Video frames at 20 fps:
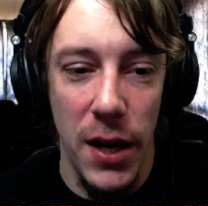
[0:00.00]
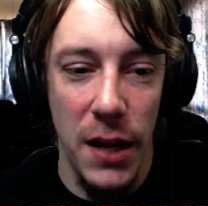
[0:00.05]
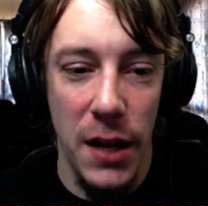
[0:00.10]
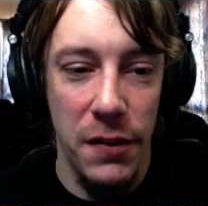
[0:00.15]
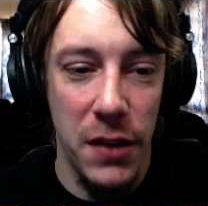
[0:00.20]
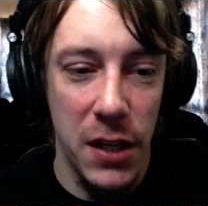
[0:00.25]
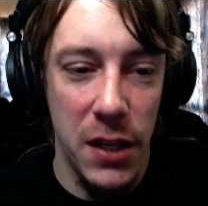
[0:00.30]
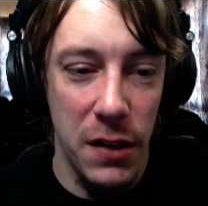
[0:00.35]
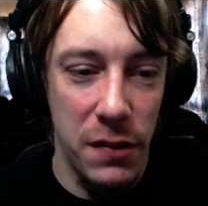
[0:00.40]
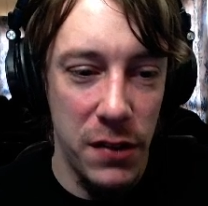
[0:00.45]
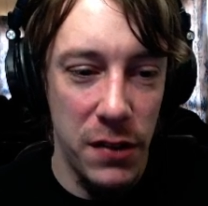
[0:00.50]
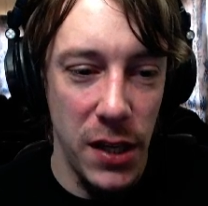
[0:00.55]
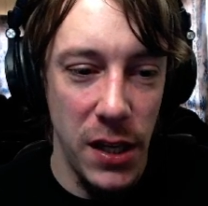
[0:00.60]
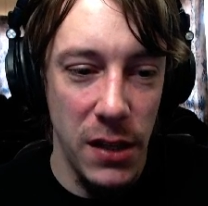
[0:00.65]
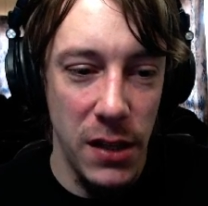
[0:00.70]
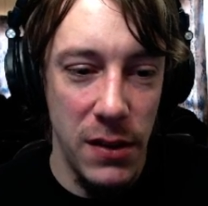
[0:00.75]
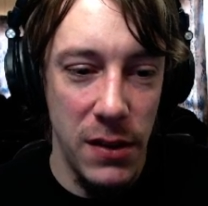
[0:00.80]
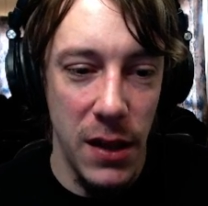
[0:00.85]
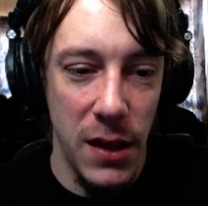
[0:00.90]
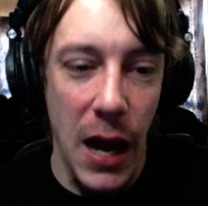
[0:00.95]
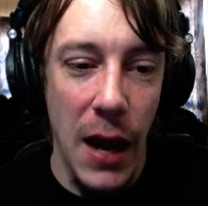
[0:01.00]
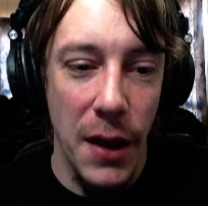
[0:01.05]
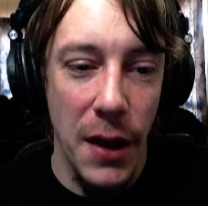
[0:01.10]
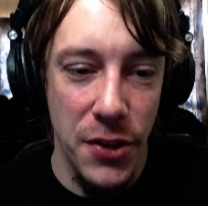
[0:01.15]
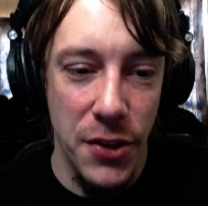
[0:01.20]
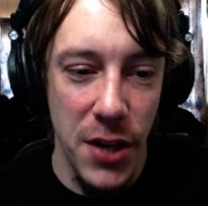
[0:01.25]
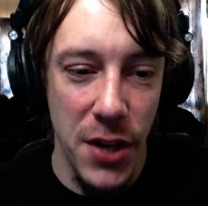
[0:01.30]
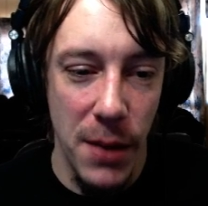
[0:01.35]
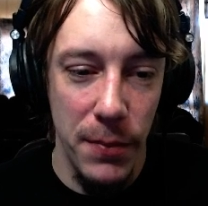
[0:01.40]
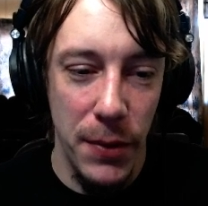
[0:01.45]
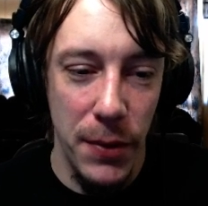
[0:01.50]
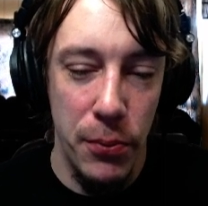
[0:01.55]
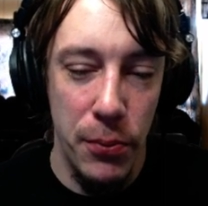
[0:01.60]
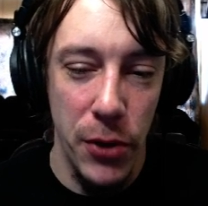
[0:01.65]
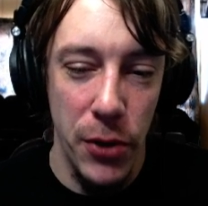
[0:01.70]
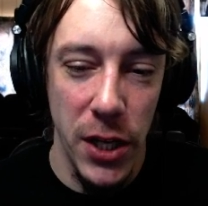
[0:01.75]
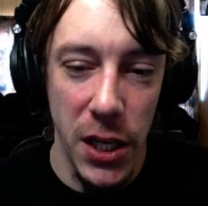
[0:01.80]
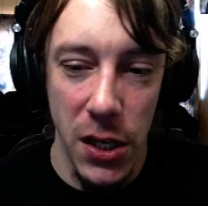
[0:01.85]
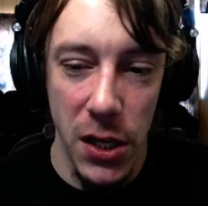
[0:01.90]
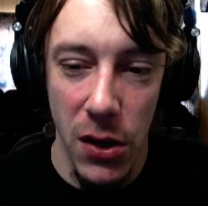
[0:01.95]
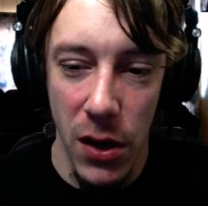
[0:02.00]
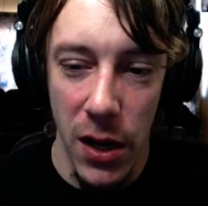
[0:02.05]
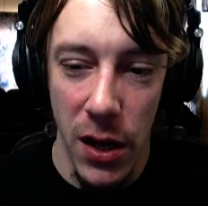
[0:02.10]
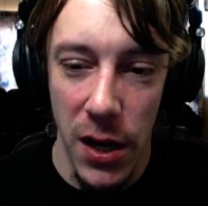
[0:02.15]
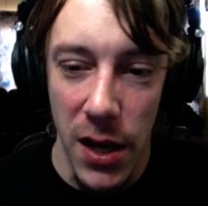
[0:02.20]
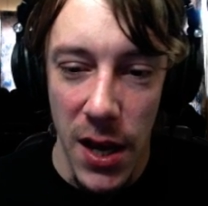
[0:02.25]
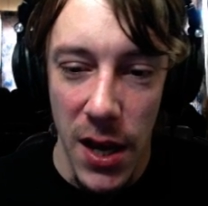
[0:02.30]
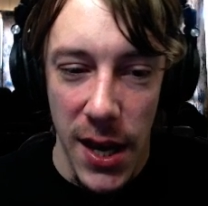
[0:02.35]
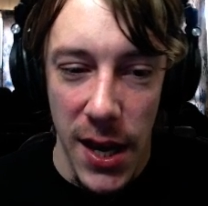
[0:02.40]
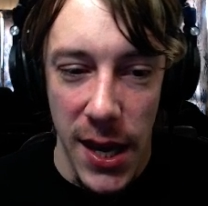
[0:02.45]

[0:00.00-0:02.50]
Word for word: as you can see, uh, dumped pretty good.